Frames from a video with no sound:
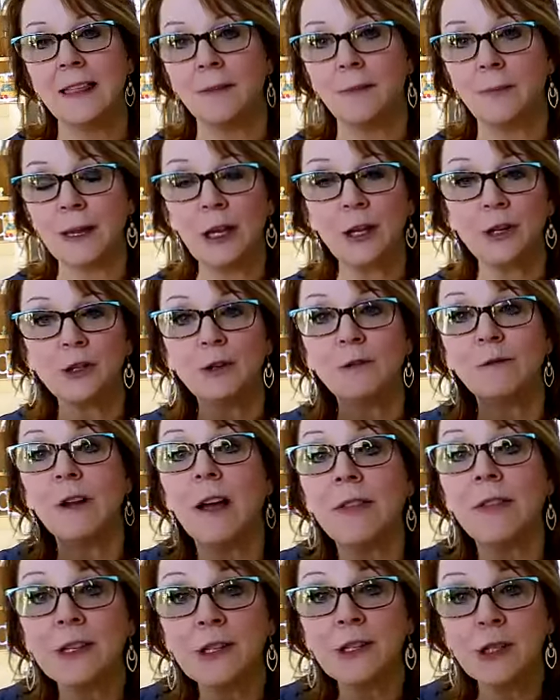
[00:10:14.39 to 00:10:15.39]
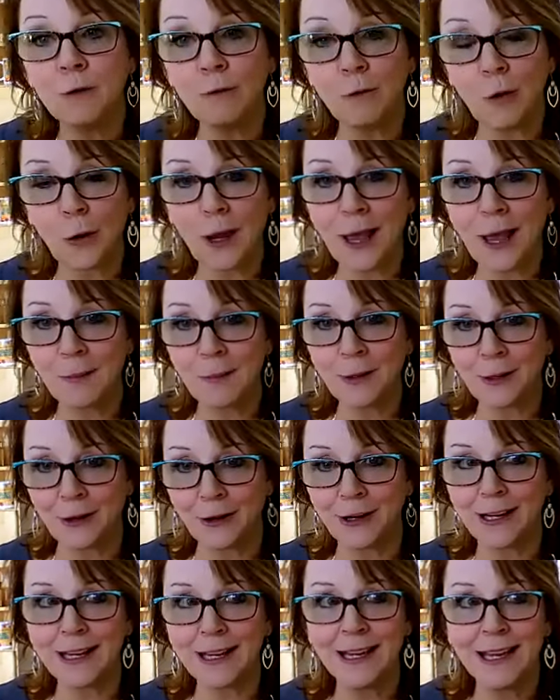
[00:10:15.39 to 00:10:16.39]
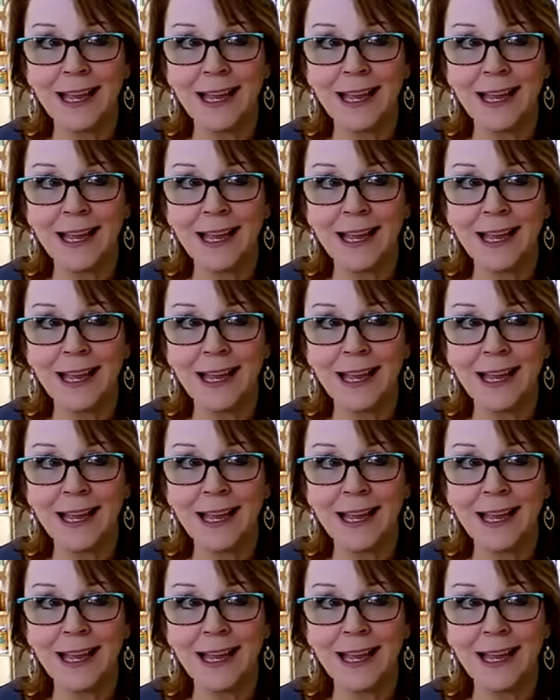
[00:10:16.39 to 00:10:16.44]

because you've got this new vocabulary.